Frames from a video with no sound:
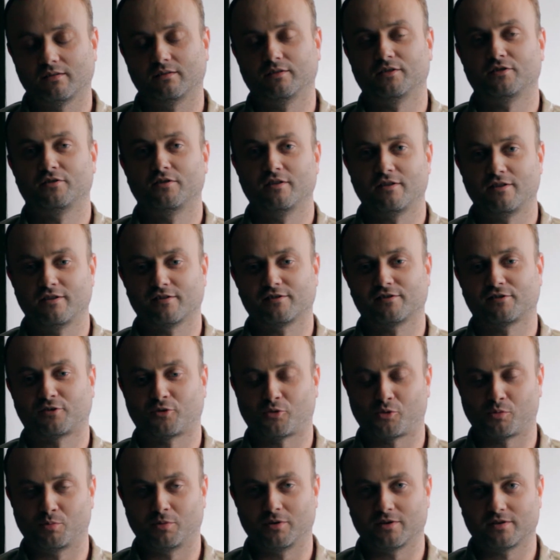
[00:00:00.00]
I am from
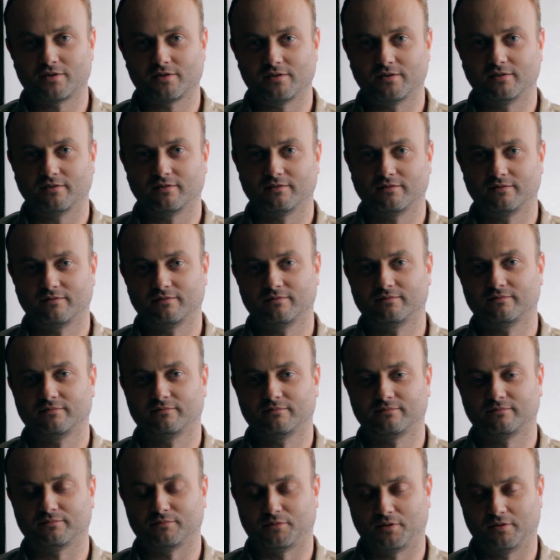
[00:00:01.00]
Donetsk
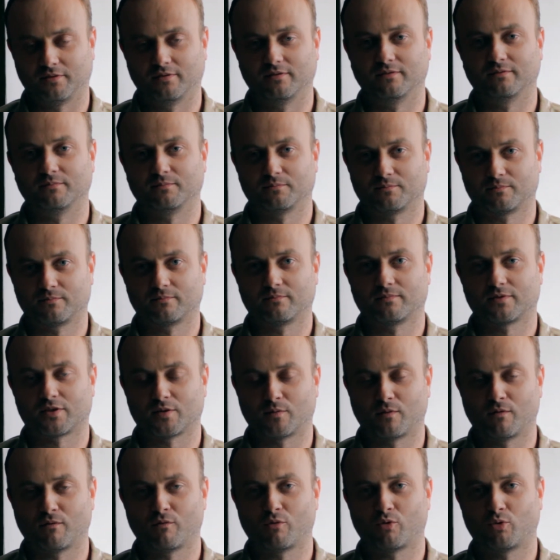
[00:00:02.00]

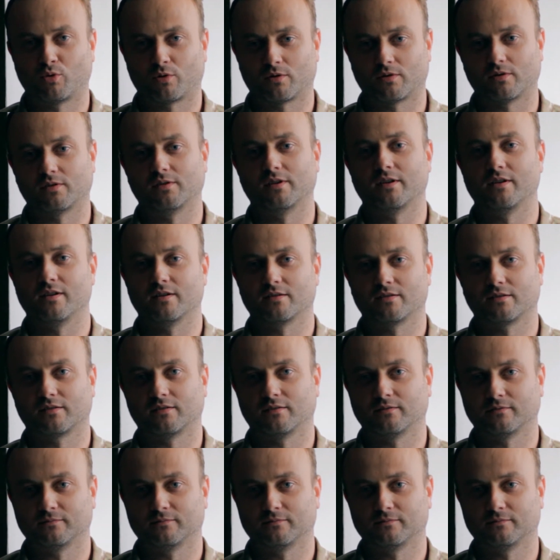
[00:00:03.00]
region, from